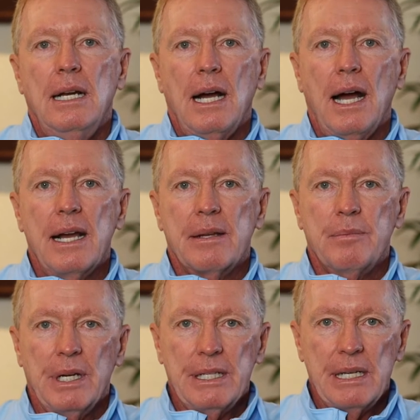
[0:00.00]
Hi,
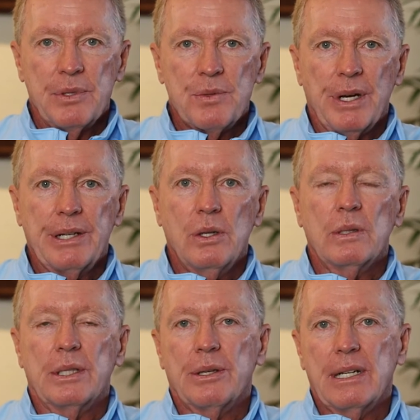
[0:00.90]
my name is Mike
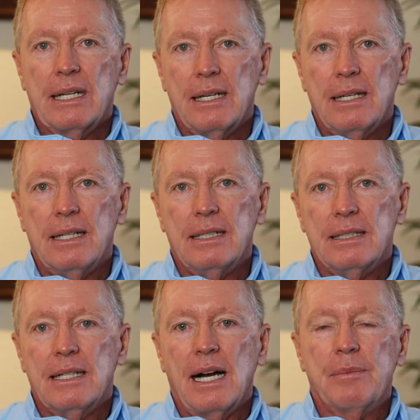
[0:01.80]
O'Leary.
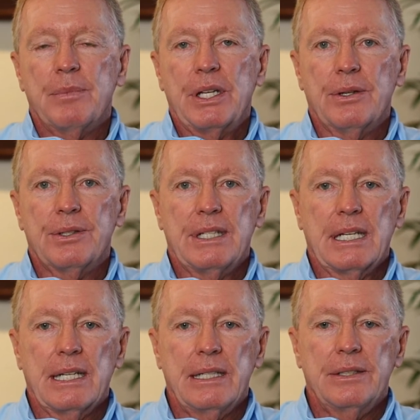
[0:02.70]
I'm here
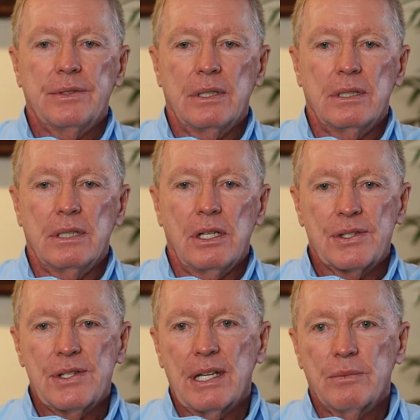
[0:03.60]
today
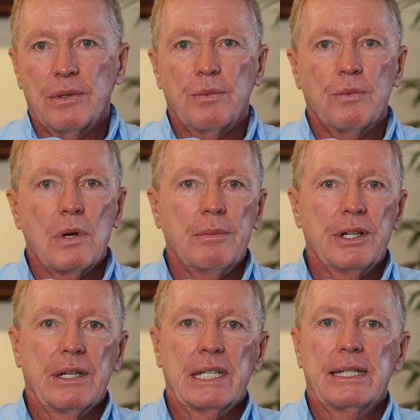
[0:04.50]
alongside with Robert
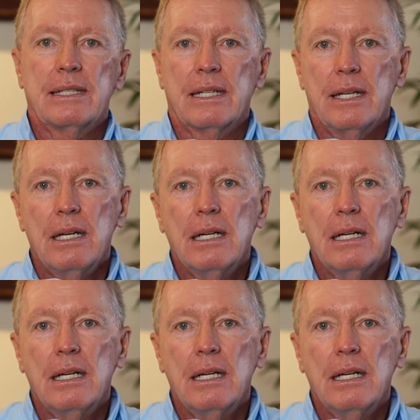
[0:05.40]
Elliott.